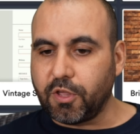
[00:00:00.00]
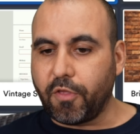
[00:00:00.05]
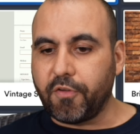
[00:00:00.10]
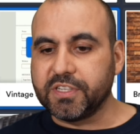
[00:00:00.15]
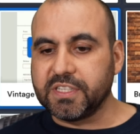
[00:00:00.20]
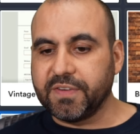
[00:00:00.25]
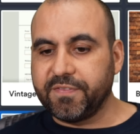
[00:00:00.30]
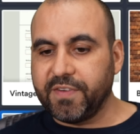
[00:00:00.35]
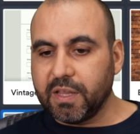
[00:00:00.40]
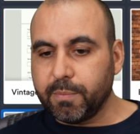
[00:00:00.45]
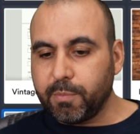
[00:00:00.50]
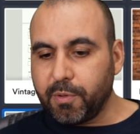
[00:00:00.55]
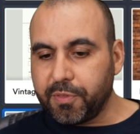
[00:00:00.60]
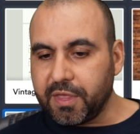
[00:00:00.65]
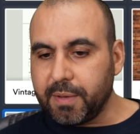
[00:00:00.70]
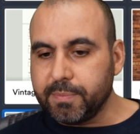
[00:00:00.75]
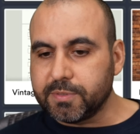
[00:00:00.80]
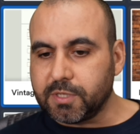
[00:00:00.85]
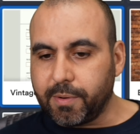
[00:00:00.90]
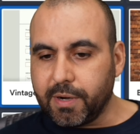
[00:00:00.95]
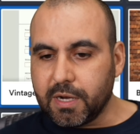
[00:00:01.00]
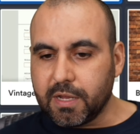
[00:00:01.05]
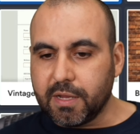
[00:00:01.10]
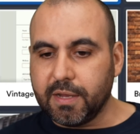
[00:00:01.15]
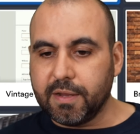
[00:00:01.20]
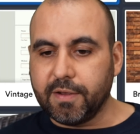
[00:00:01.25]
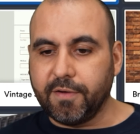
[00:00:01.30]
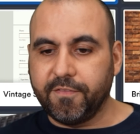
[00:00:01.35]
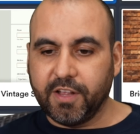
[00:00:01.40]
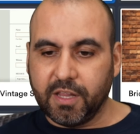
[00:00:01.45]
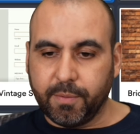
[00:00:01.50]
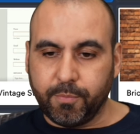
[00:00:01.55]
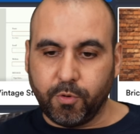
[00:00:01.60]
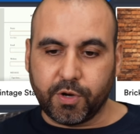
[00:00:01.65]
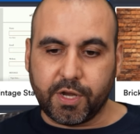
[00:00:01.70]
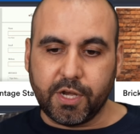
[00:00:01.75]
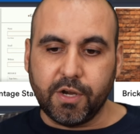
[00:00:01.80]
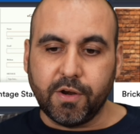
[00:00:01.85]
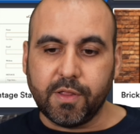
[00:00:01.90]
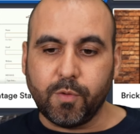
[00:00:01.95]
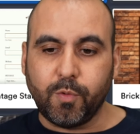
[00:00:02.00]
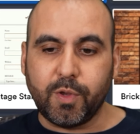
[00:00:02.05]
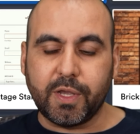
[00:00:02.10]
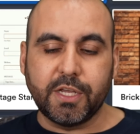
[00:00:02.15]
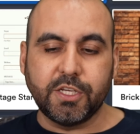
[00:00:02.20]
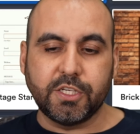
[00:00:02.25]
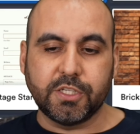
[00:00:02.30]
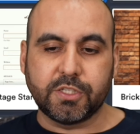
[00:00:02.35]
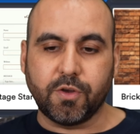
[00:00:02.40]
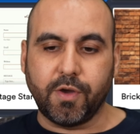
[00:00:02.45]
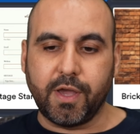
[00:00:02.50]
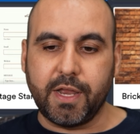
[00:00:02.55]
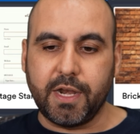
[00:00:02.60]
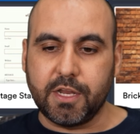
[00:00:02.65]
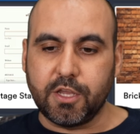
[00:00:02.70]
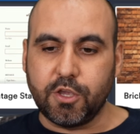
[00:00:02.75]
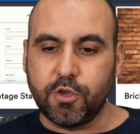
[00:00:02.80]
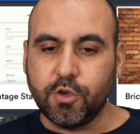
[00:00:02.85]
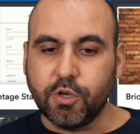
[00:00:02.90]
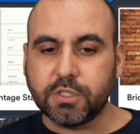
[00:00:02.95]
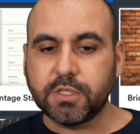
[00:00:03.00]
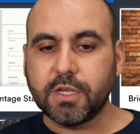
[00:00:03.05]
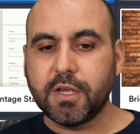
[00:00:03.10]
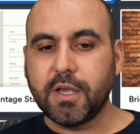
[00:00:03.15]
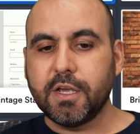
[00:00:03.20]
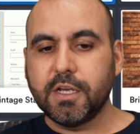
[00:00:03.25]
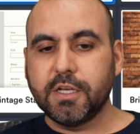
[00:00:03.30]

So there's available themes already available here that we can just go ahead and use.